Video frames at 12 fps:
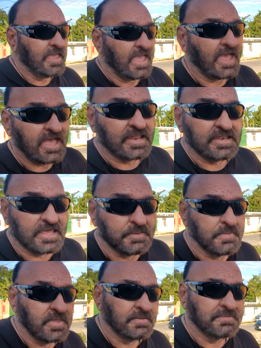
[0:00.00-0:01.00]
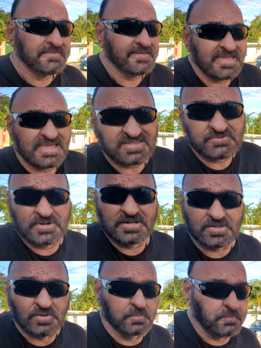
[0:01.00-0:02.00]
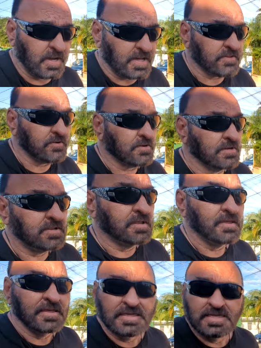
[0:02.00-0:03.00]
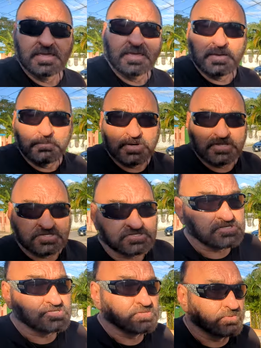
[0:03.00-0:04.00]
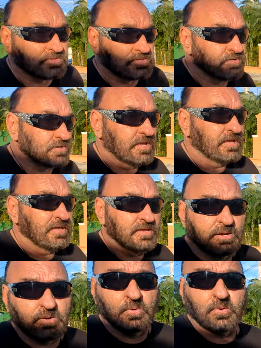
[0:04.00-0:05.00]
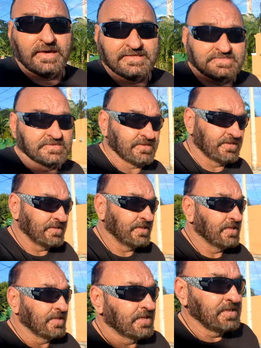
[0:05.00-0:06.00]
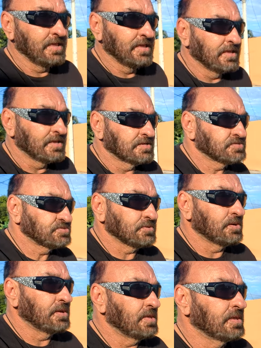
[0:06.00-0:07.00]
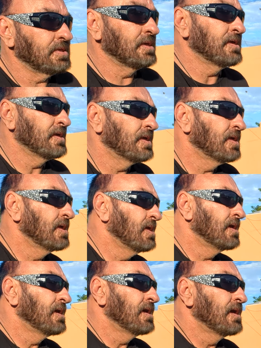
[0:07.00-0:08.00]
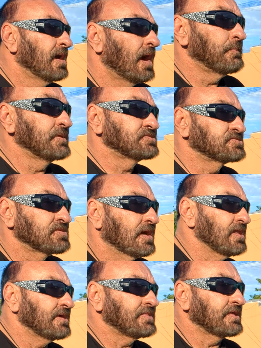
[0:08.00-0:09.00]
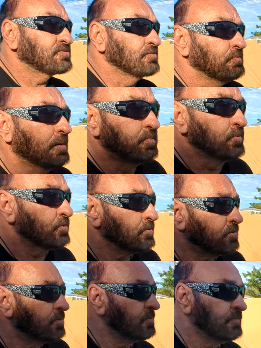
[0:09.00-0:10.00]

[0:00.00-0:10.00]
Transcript: And um, it really don't bother, but it just don't look right. So I'm installing that tumbaburro.